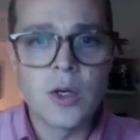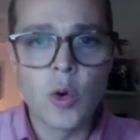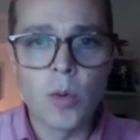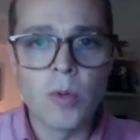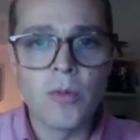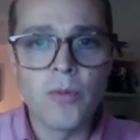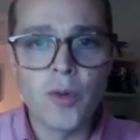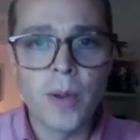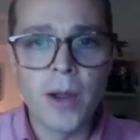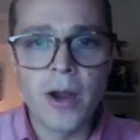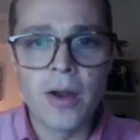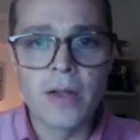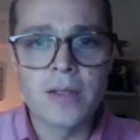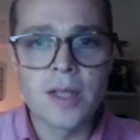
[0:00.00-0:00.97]
Is it
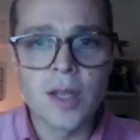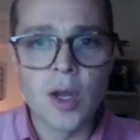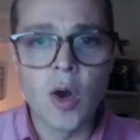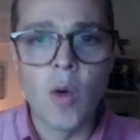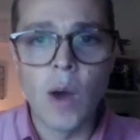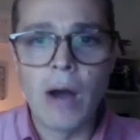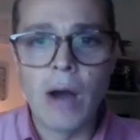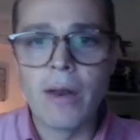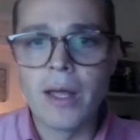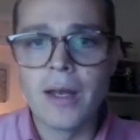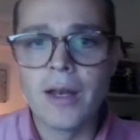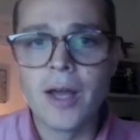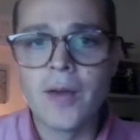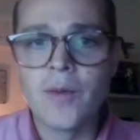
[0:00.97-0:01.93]
normal for parents to
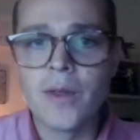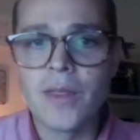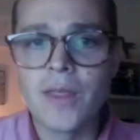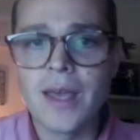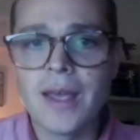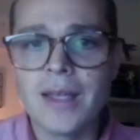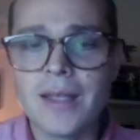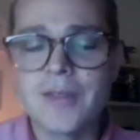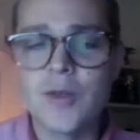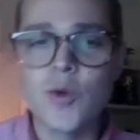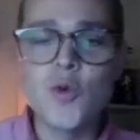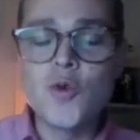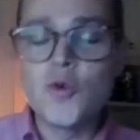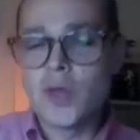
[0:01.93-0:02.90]
go out at night with
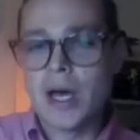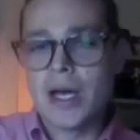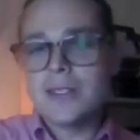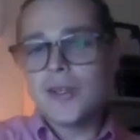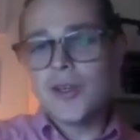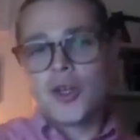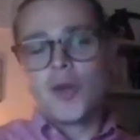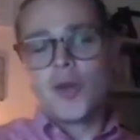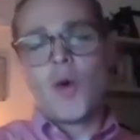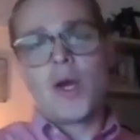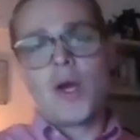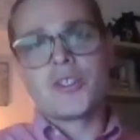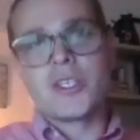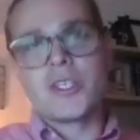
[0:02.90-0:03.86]
kids? Ooh, that's a
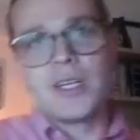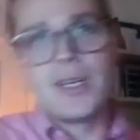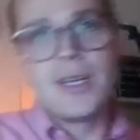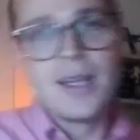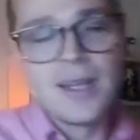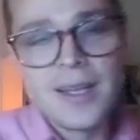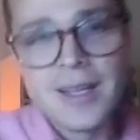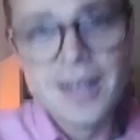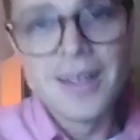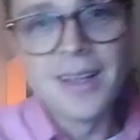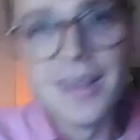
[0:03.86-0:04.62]
good question.